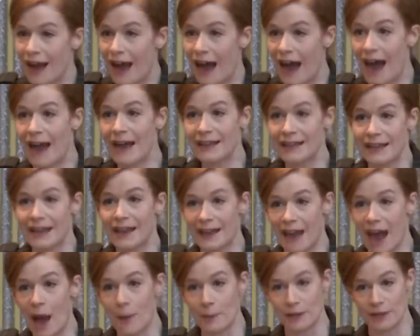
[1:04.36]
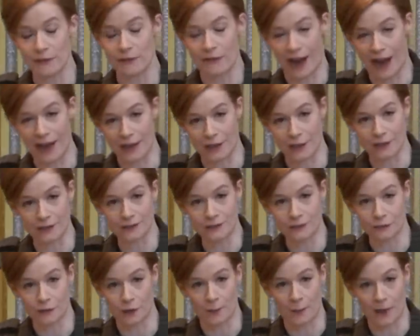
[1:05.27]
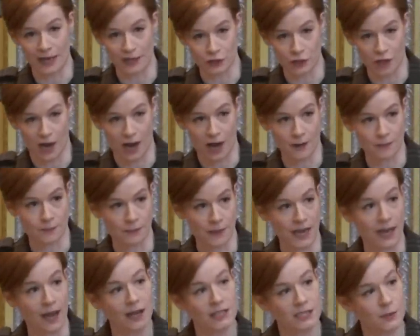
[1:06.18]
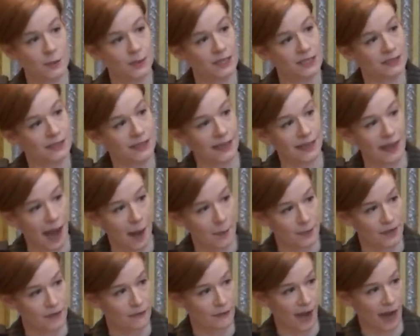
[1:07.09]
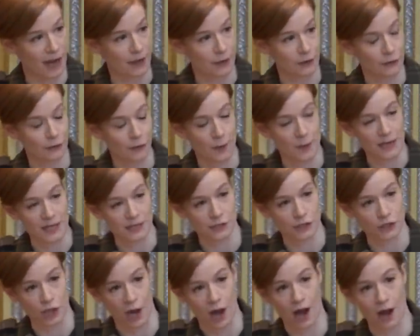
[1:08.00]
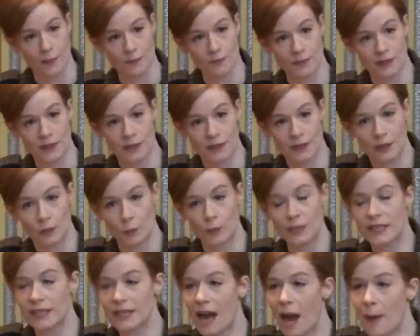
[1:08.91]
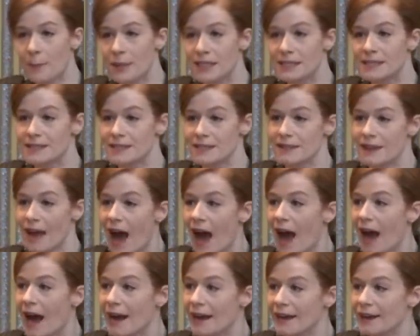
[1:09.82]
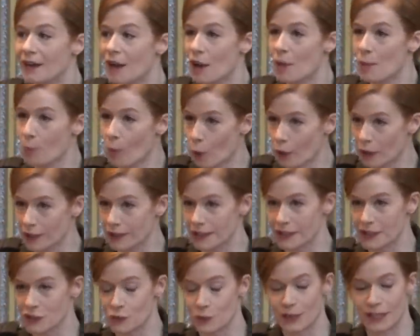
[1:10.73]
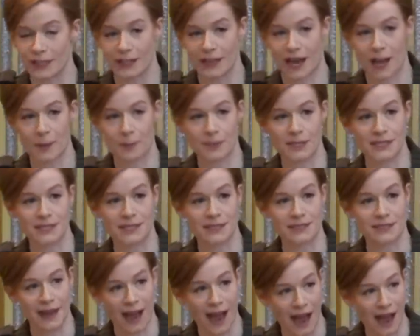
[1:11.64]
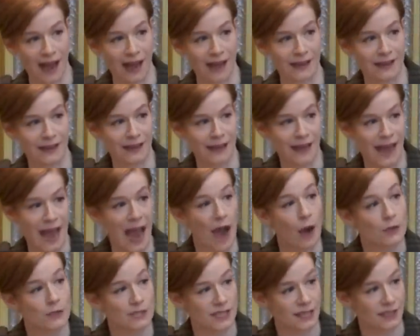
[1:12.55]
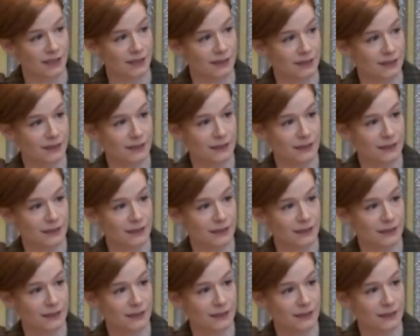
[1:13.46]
I cannot be fired from my job. My husband cannot be fired from his job. We cannot be denied a mortgage. We cannot be denied housing.